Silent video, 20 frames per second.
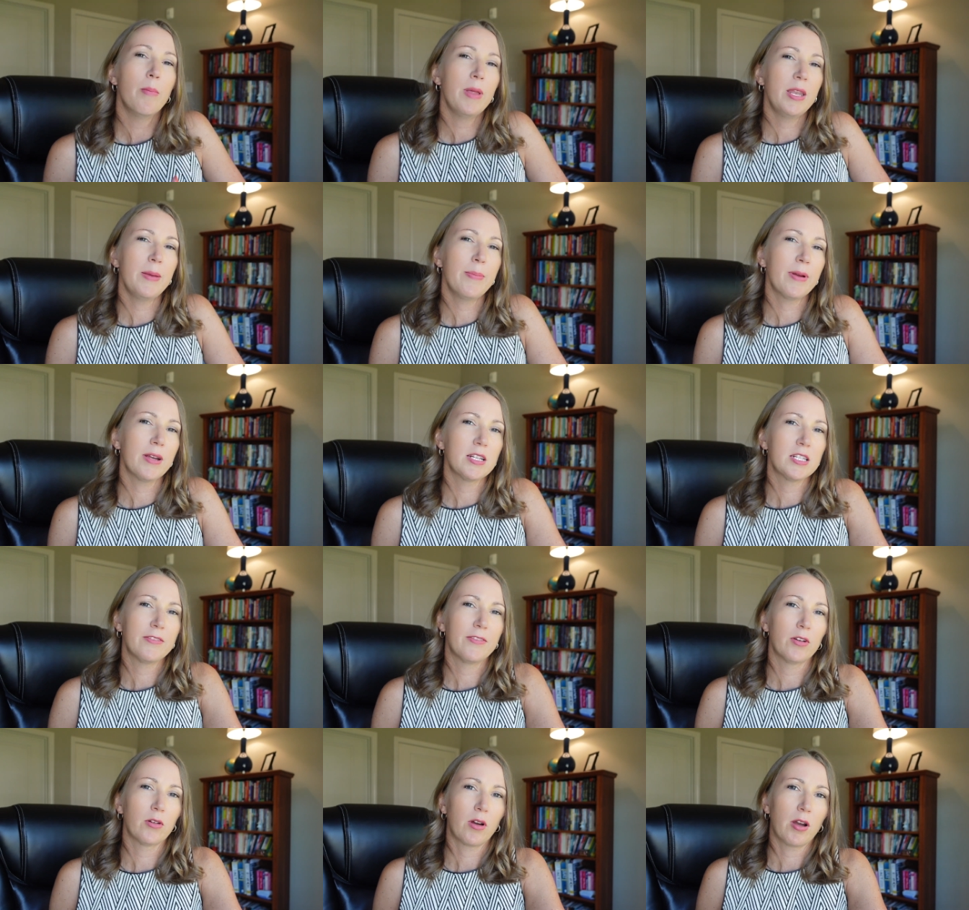Many
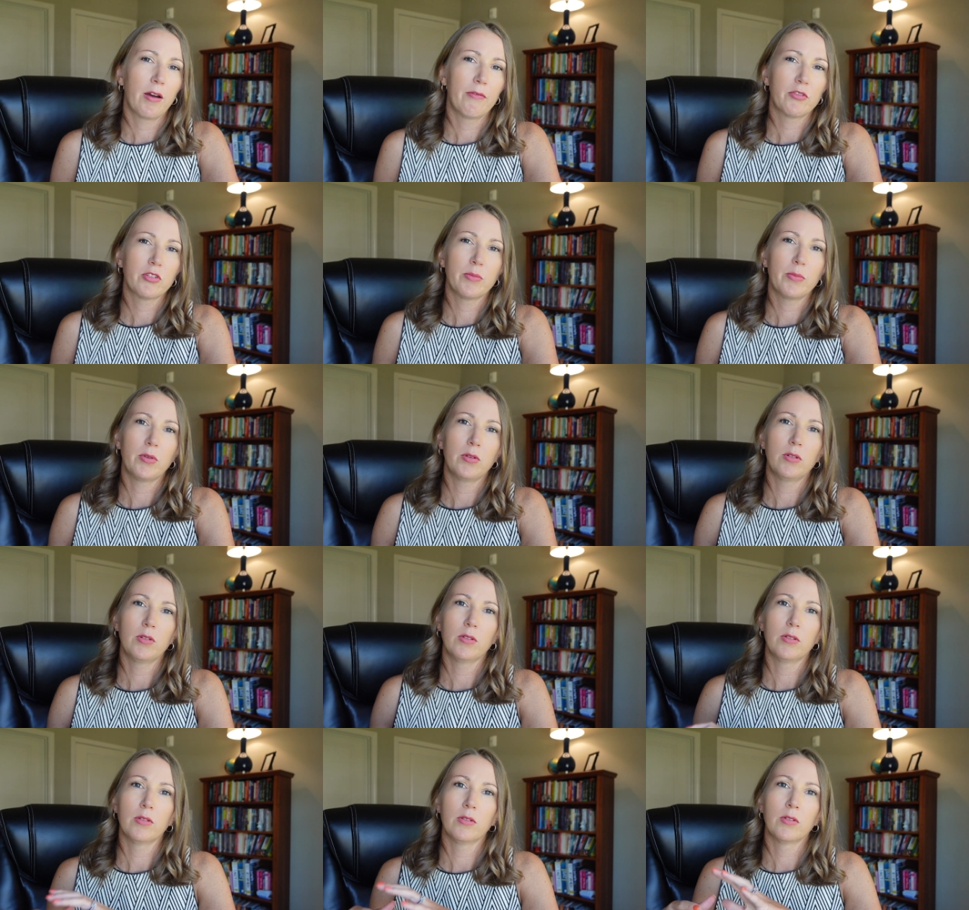parents feel
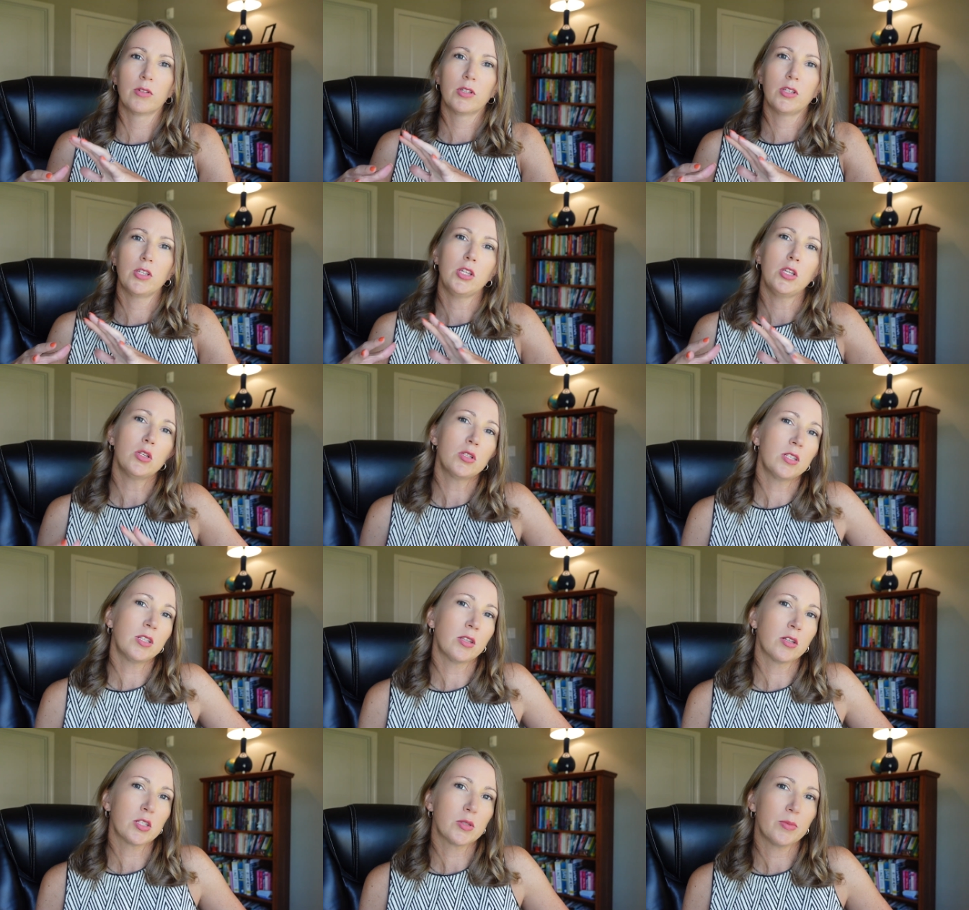comfortable
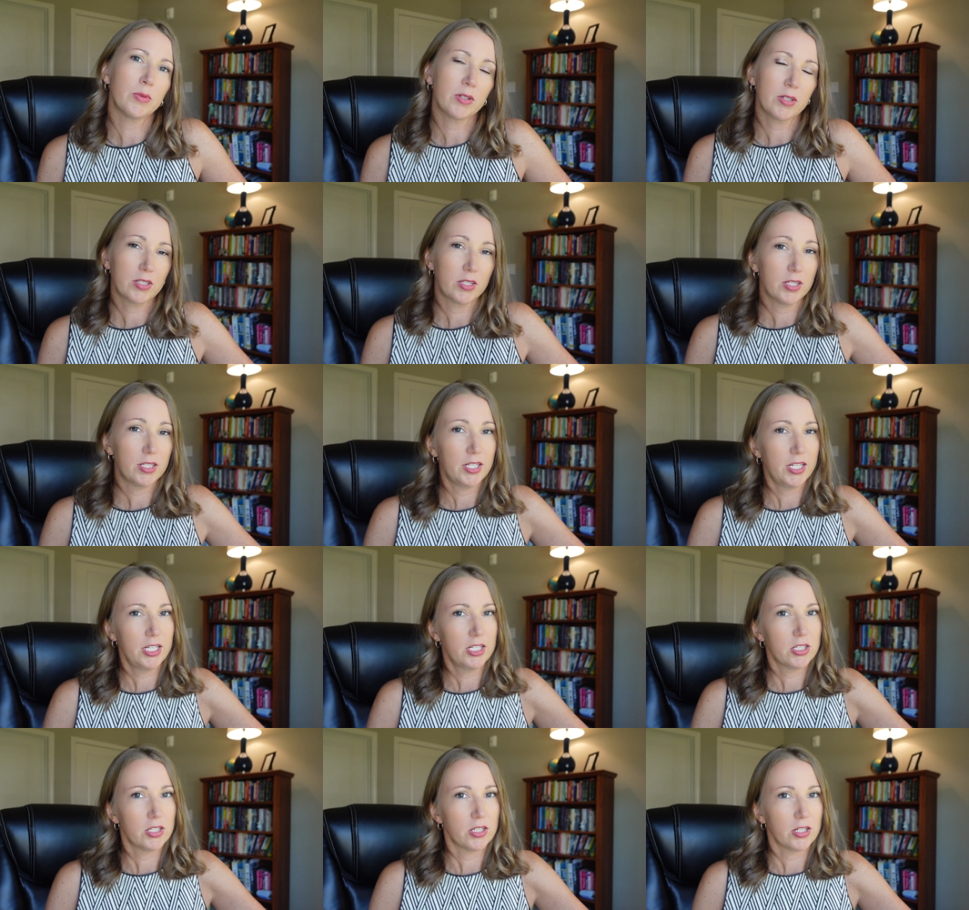using those books to
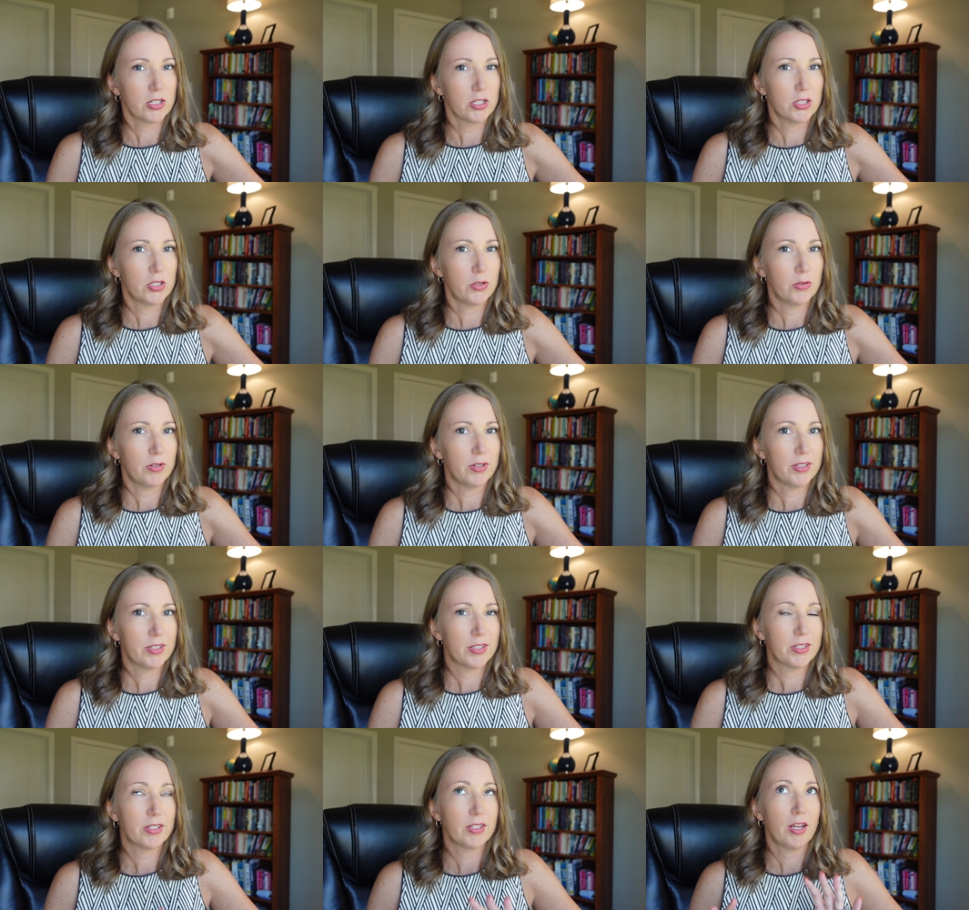teach their
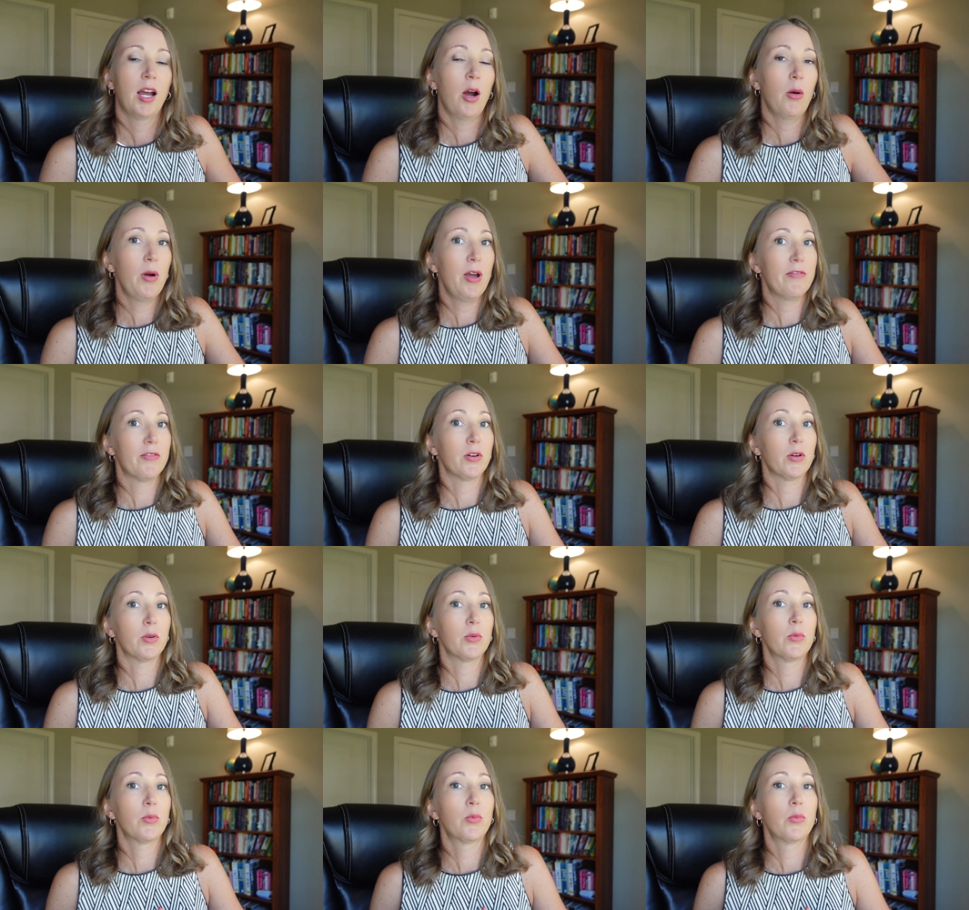students.
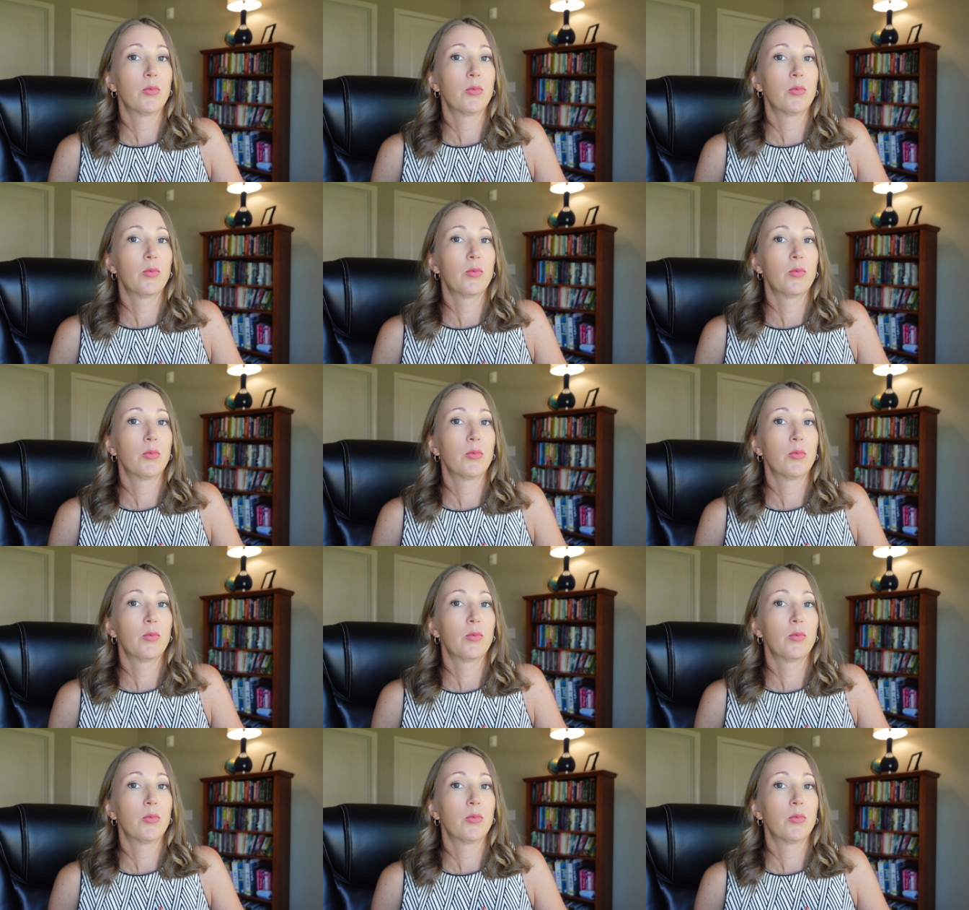However,